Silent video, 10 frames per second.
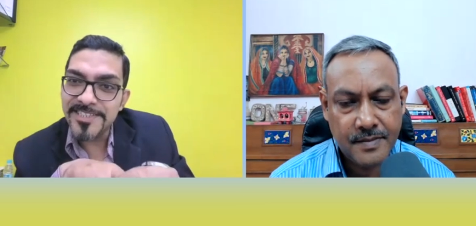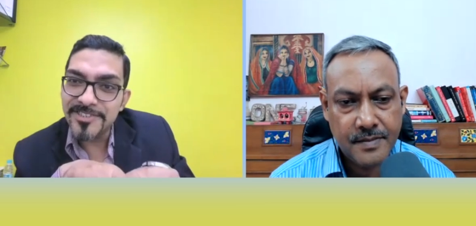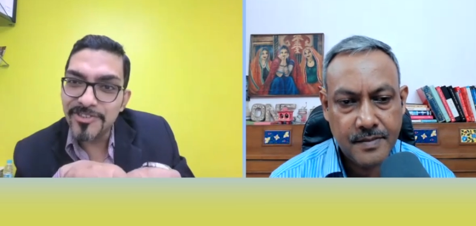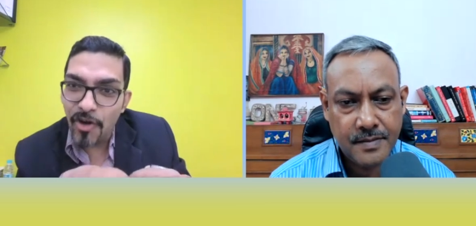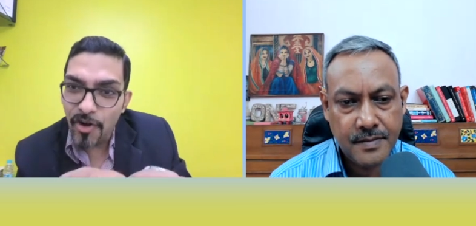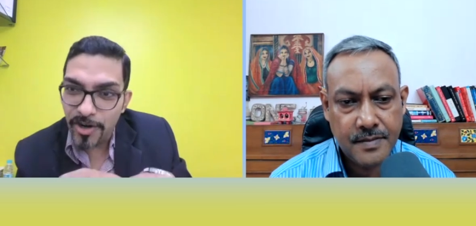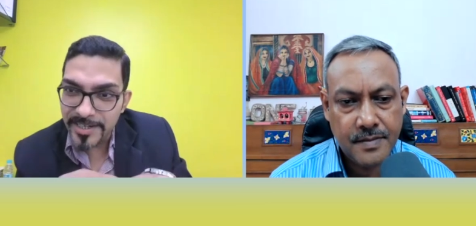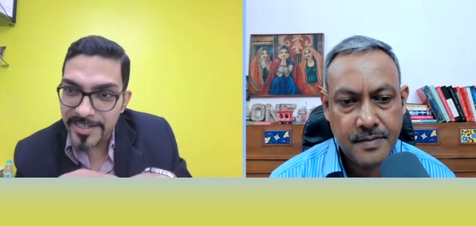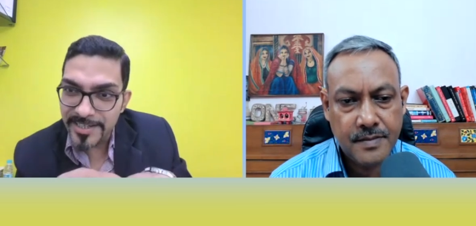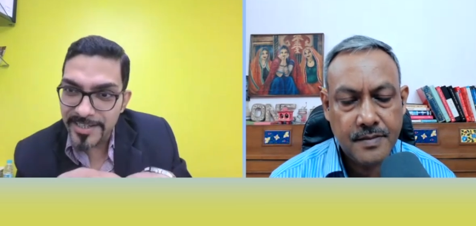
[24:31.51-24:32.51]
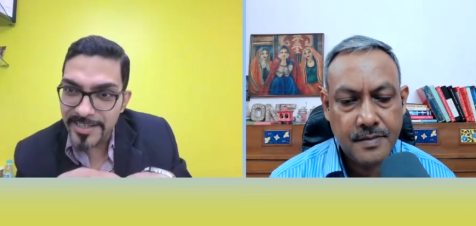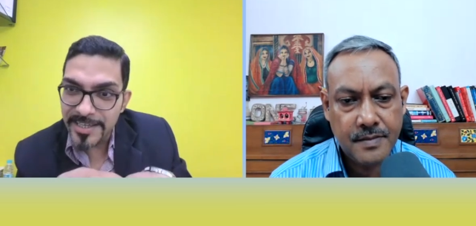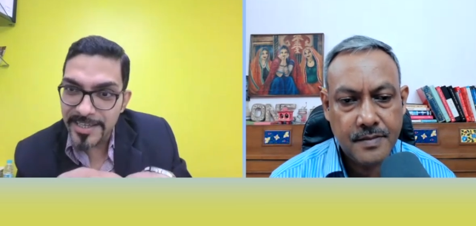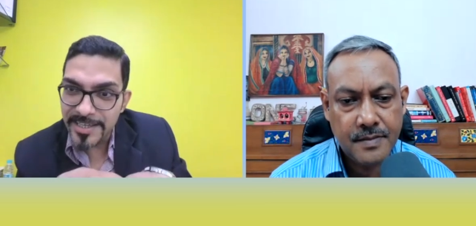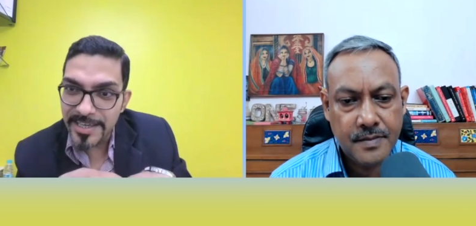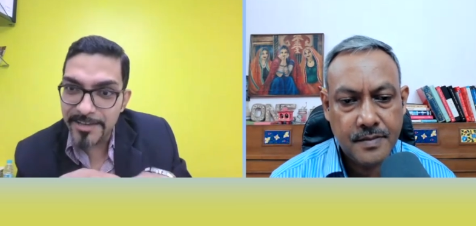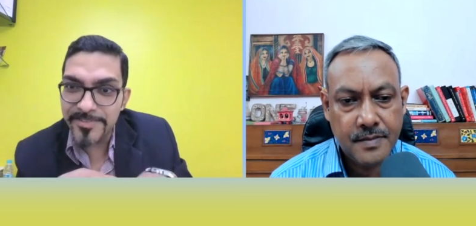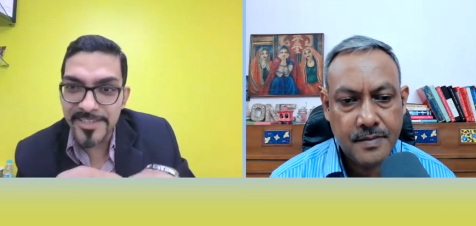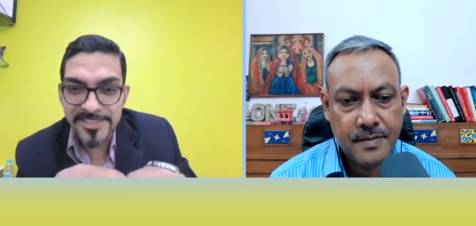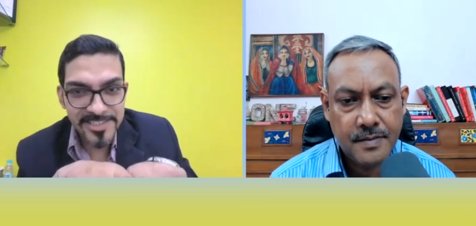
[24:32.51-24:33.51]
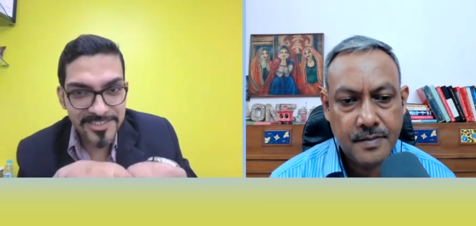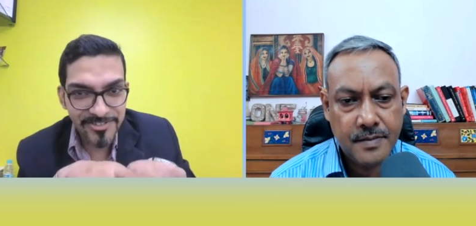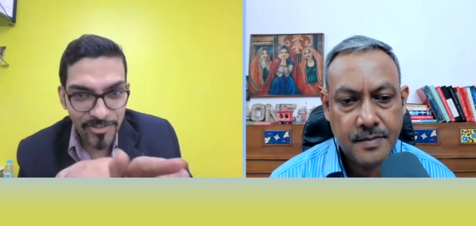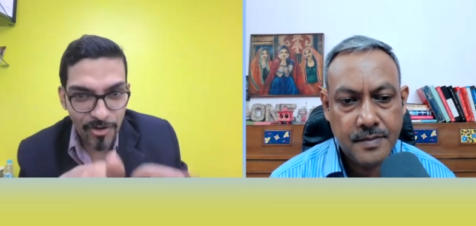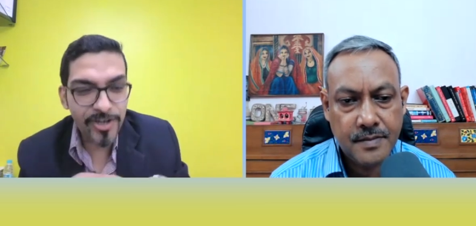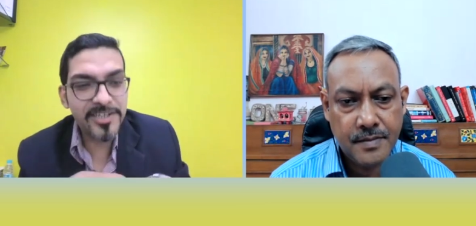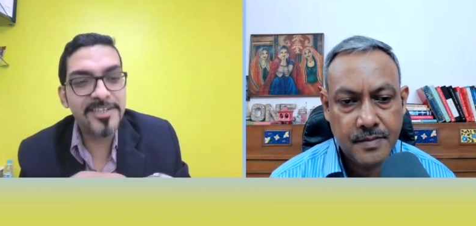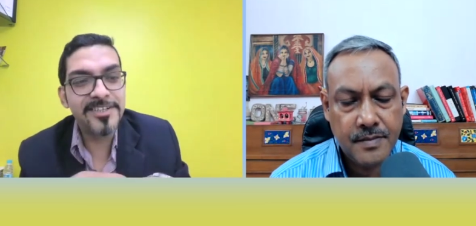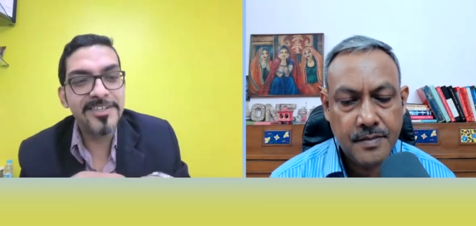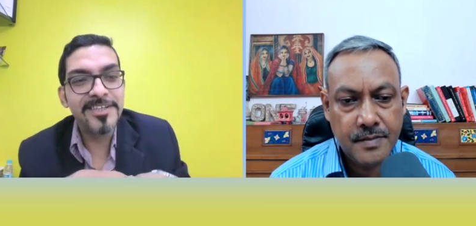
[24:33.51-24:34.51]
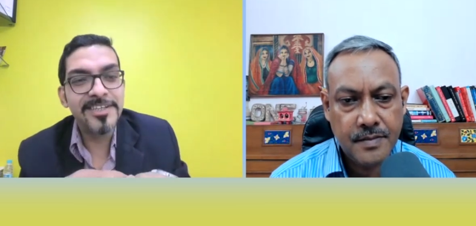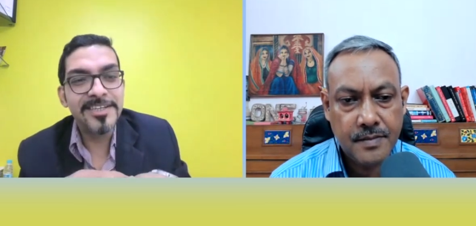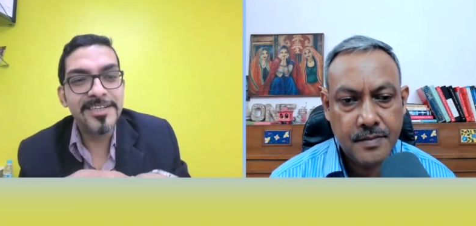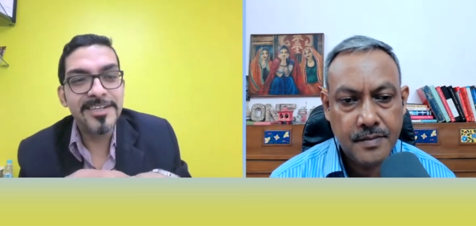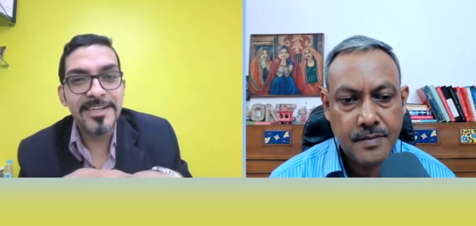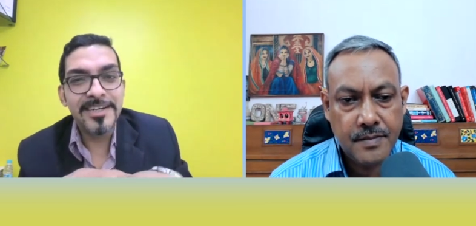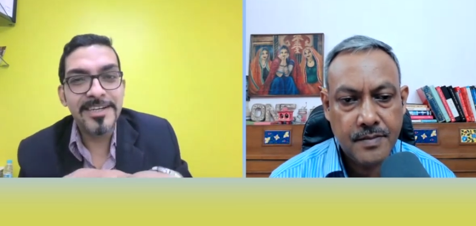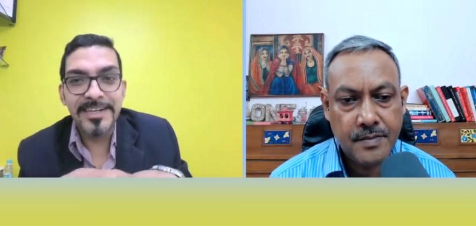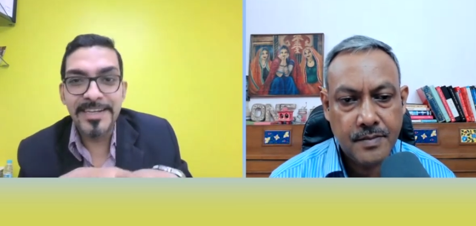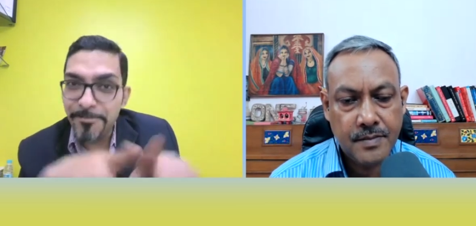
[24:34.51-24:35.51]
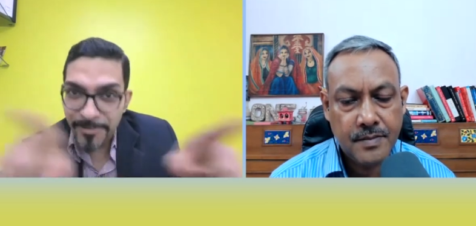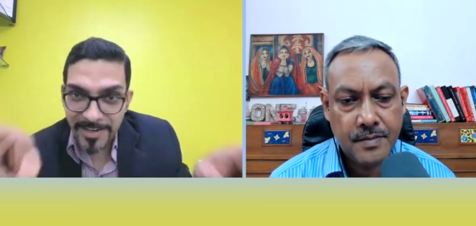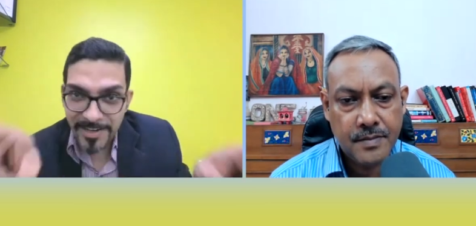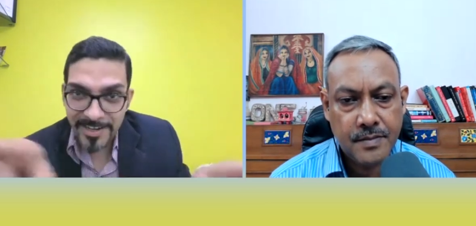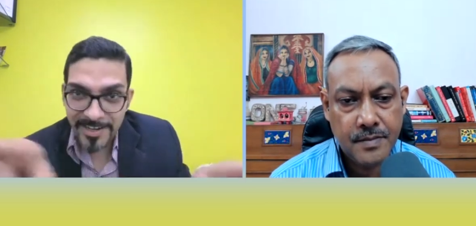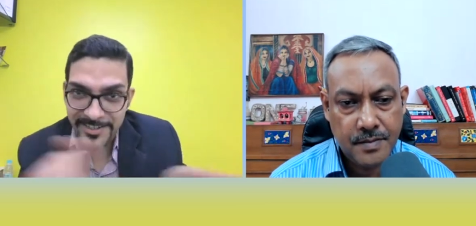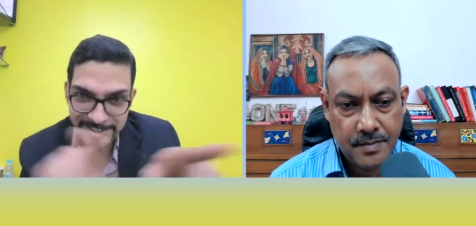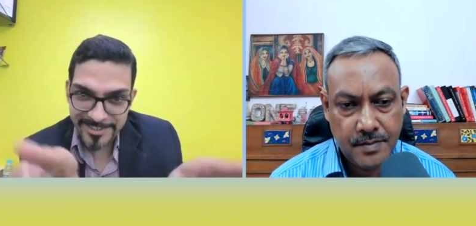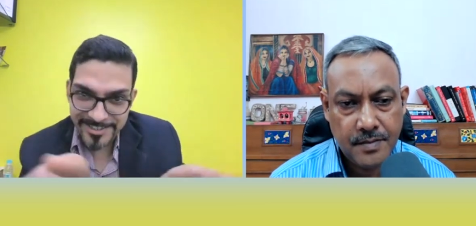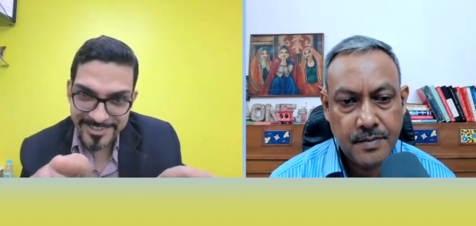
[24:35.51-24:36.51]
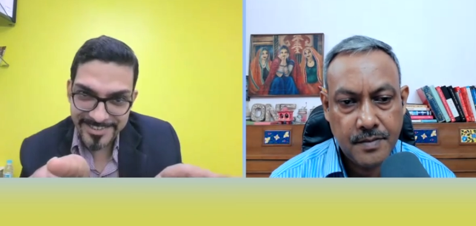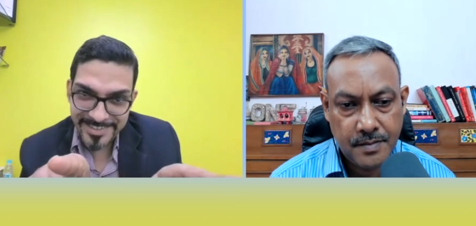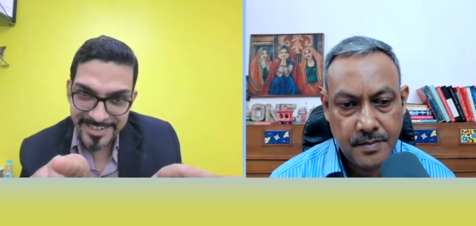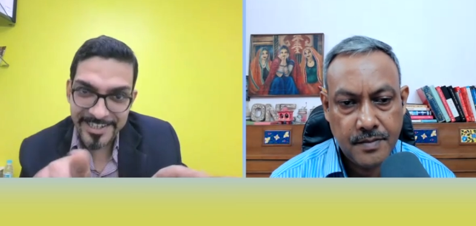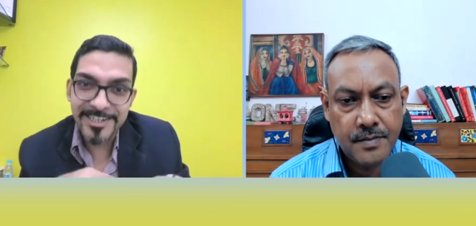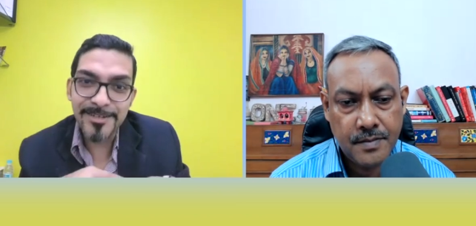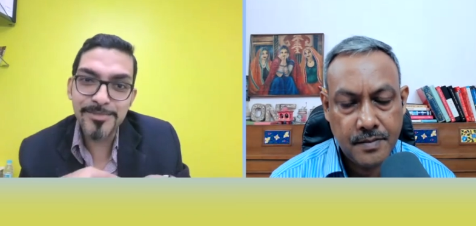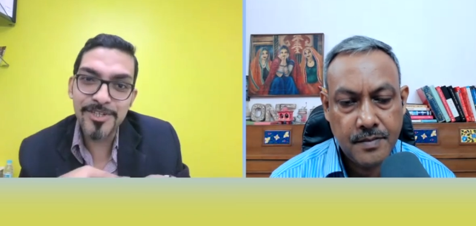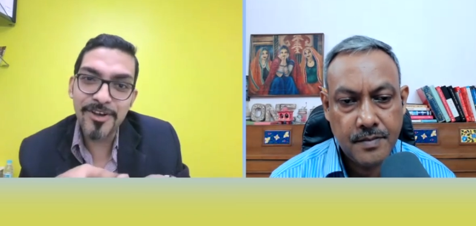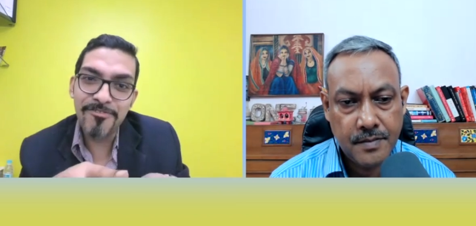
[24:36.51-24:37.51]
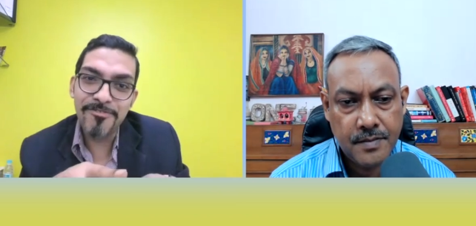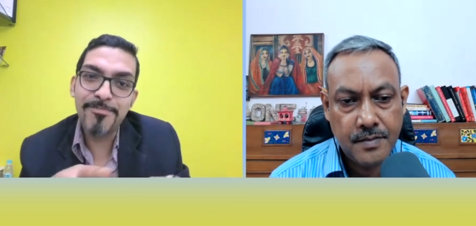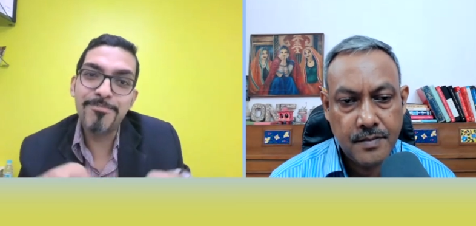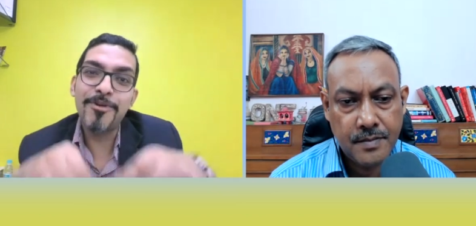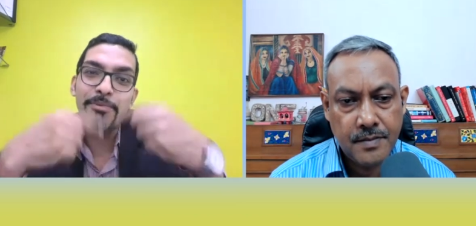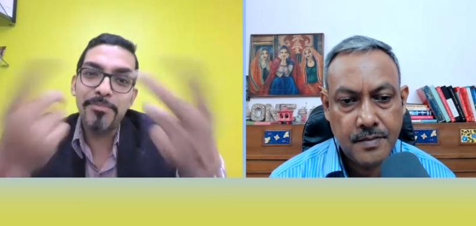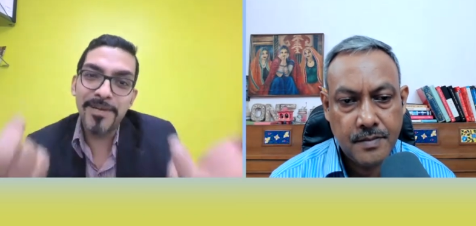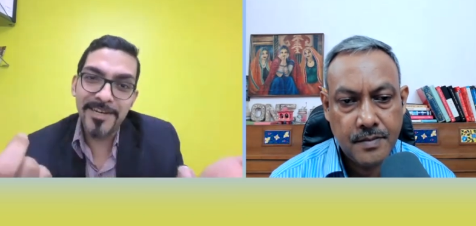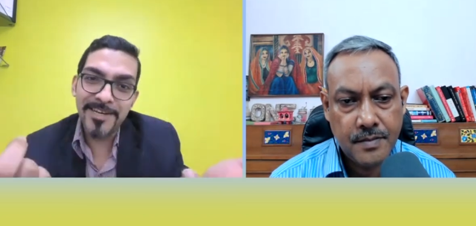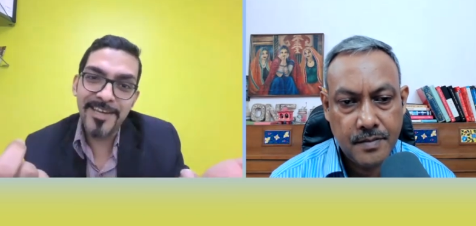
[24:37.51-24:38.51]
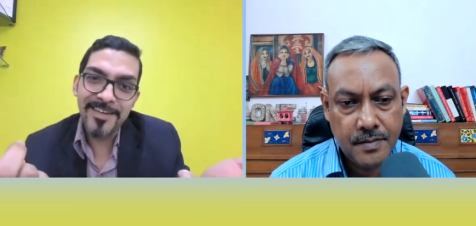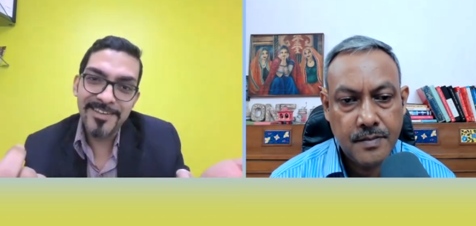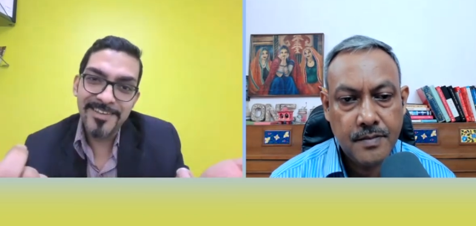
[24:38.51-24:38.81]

Speaker 1: not, if this is not different in terms of probability,